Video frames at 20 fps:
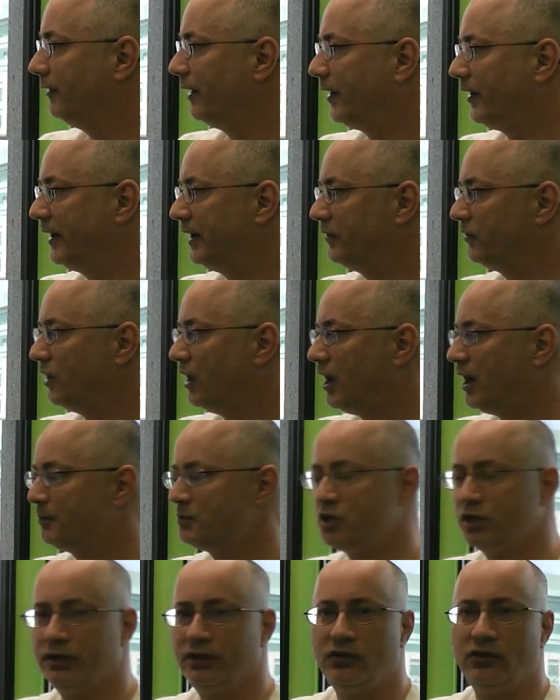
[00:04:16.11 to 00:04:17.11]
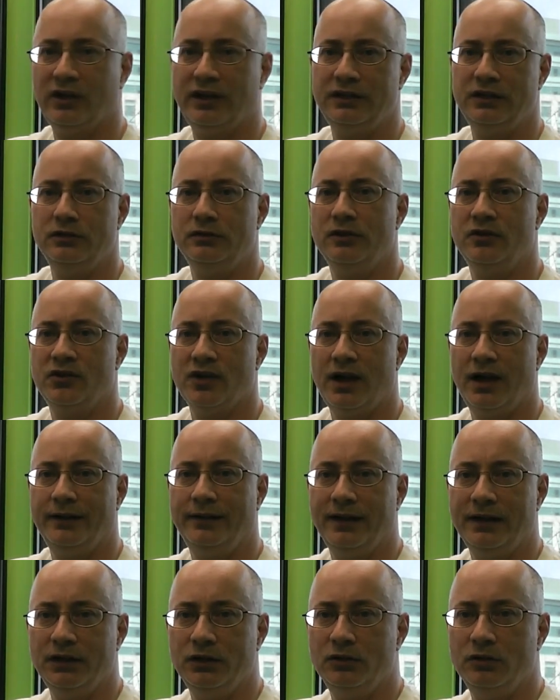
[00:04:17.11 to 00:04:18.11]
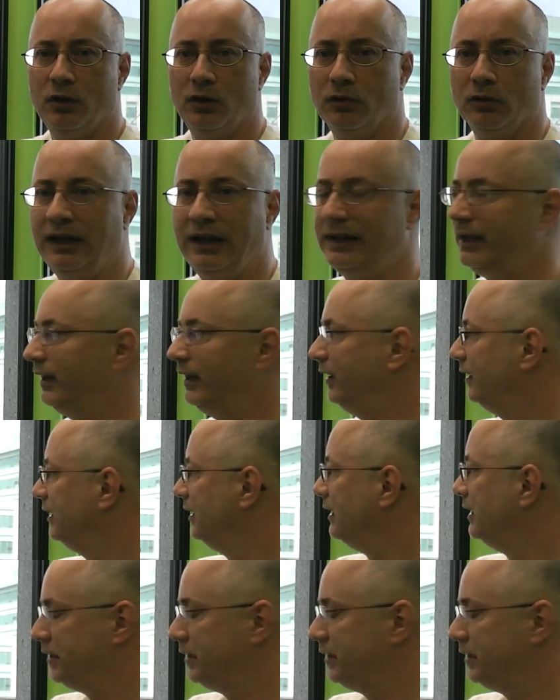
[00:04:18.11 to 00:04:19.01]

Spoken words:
various options and you decide that you don't like it,